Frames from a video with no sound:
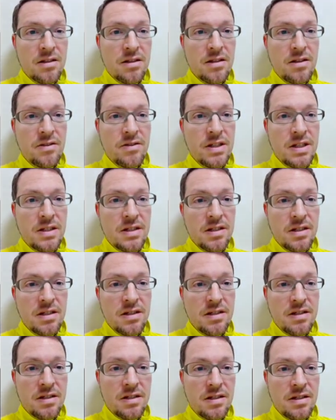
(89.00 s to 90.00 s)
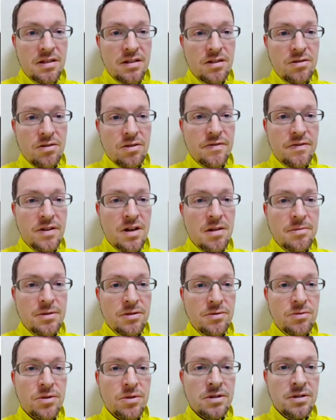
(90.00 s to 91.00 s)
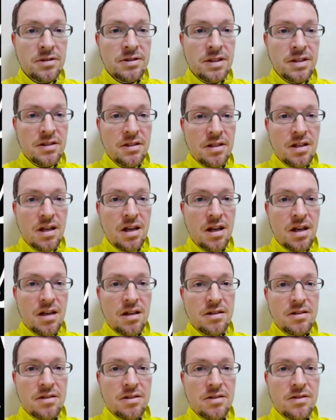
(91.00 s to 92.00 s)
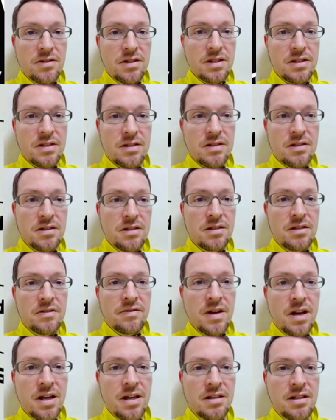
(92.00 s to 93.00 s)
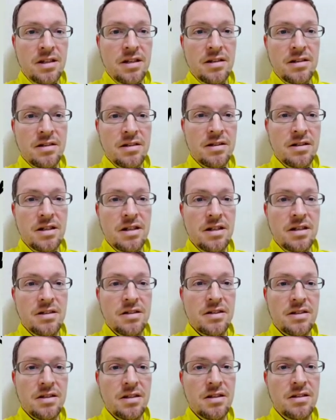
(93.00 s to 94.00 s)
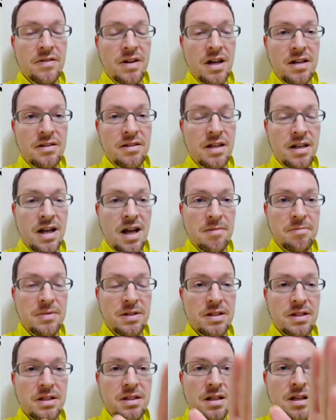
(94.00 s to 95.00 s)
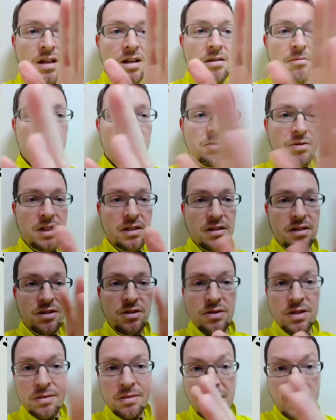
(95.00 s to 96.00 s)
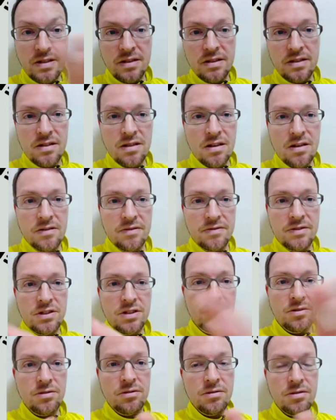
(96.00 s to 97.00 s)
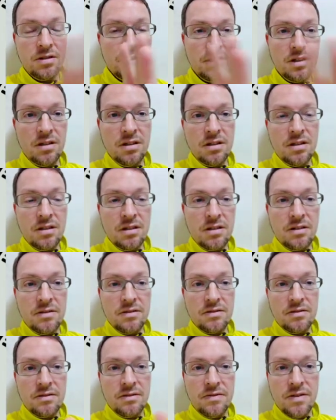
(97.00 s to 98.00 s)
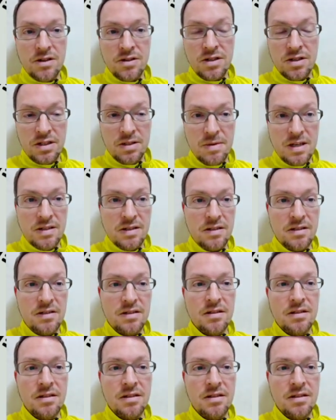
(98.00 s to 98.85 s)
This is your phenomenal world, and this divide here is a divide that happens between the two spaces of two function spaces.